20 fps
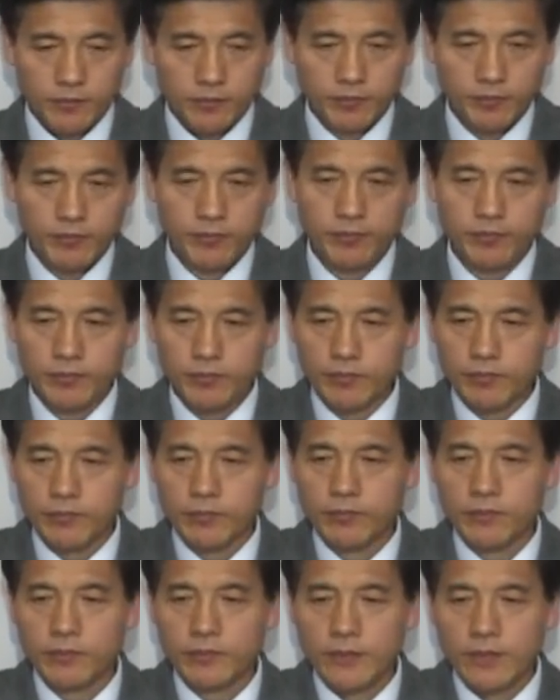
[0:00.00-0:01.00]
If
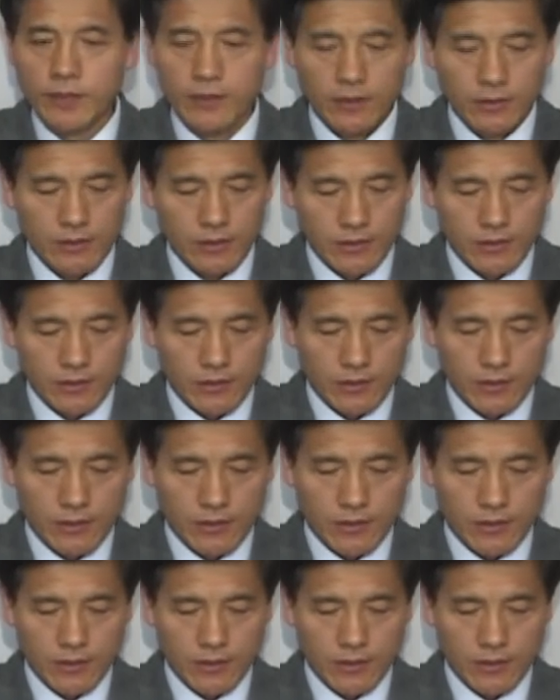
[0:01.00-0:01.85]
our faith is